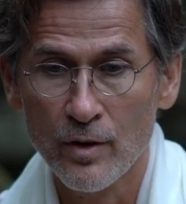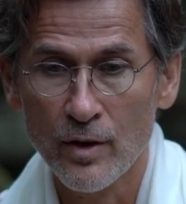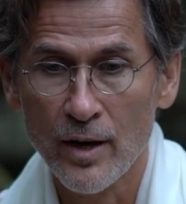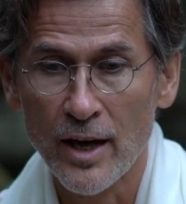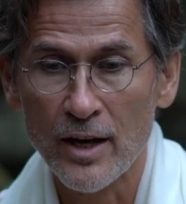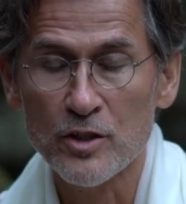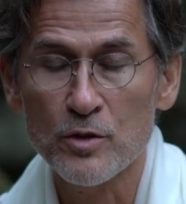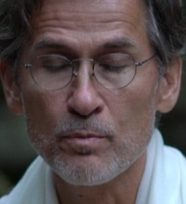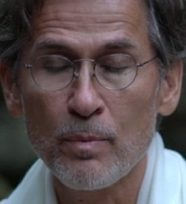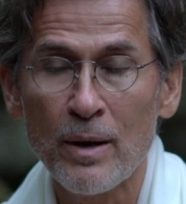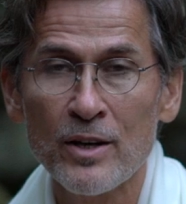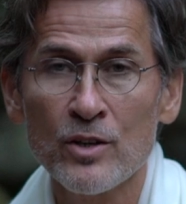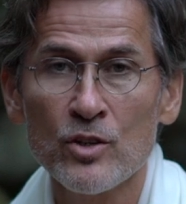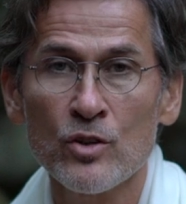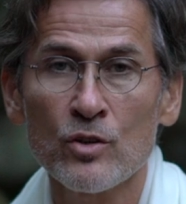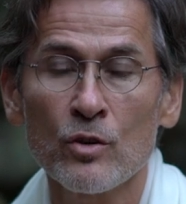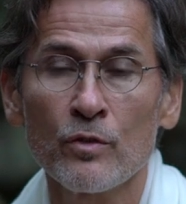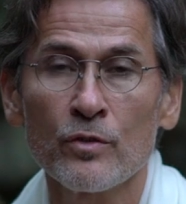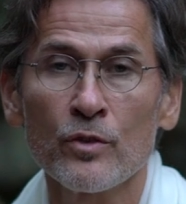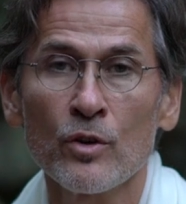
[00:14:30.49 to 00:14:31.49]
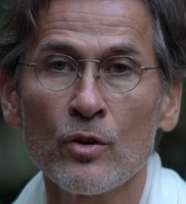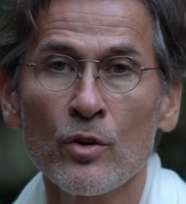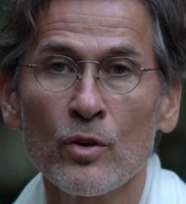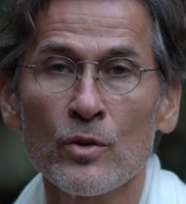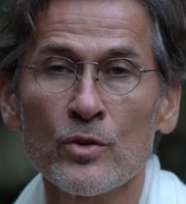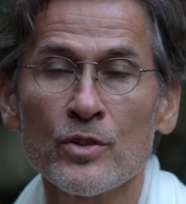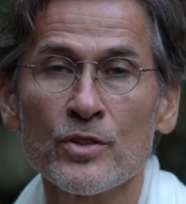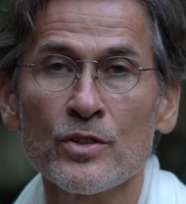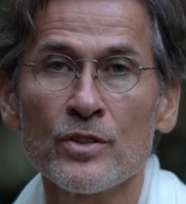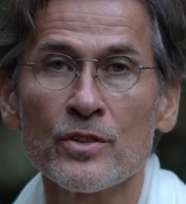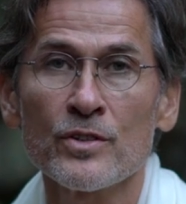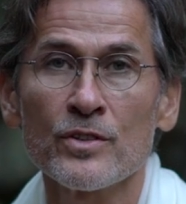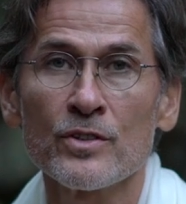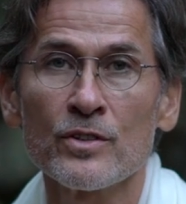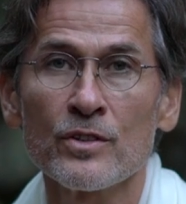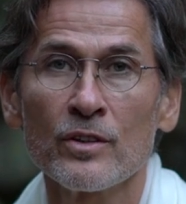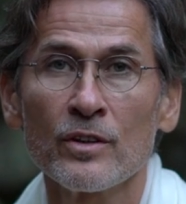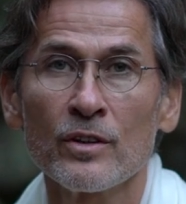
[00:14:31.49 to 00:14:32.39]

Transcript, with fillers: expansion of your consciousness.